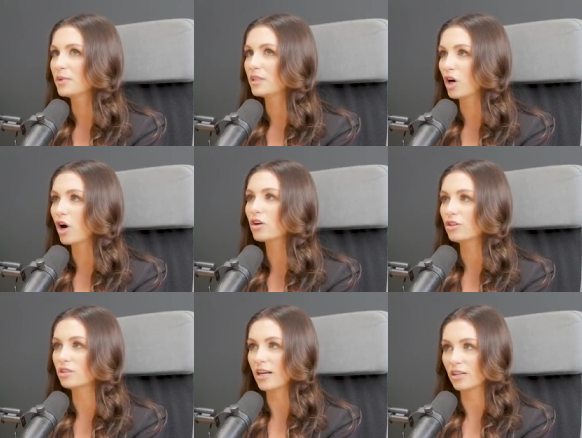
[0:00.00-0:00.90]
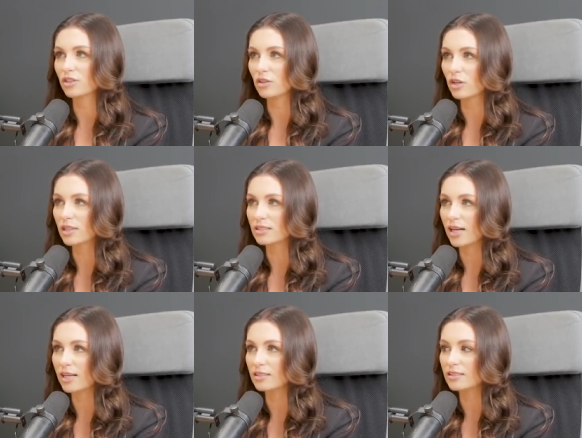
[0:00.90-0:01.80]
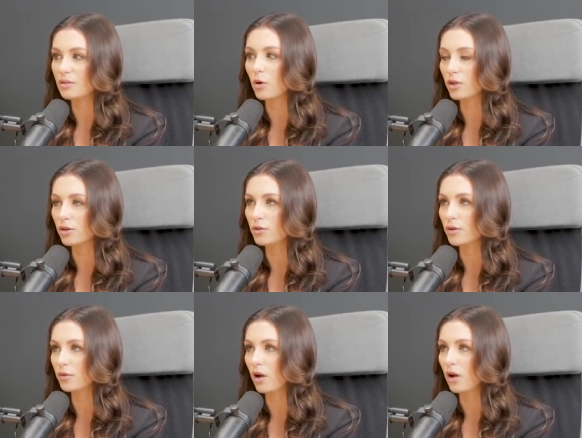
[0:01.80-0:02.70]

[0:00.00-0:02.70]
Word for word: But it's harder to actually look inside and see what you're doing